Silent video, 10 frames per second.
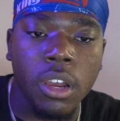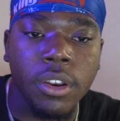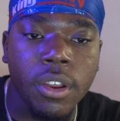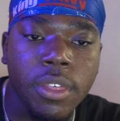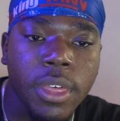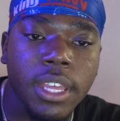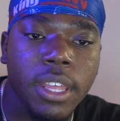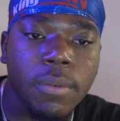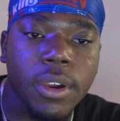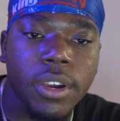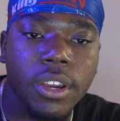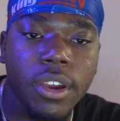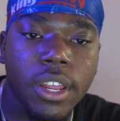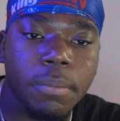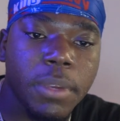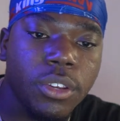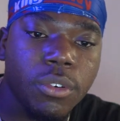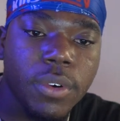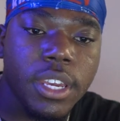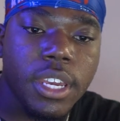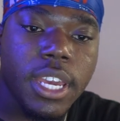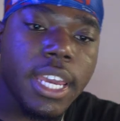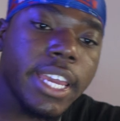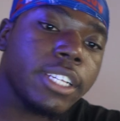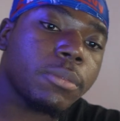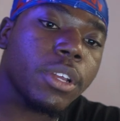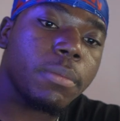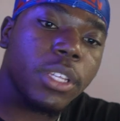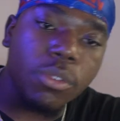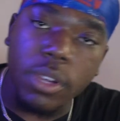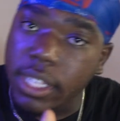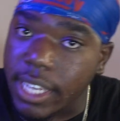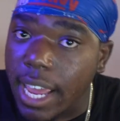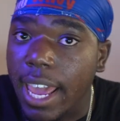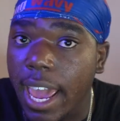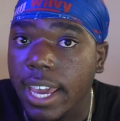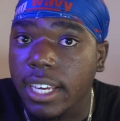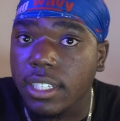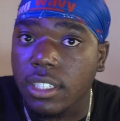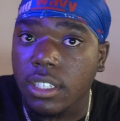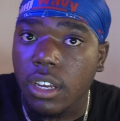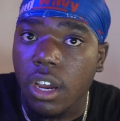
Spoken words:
another thing that we are going to go ahead and be doing is we're going to be doing dead hangs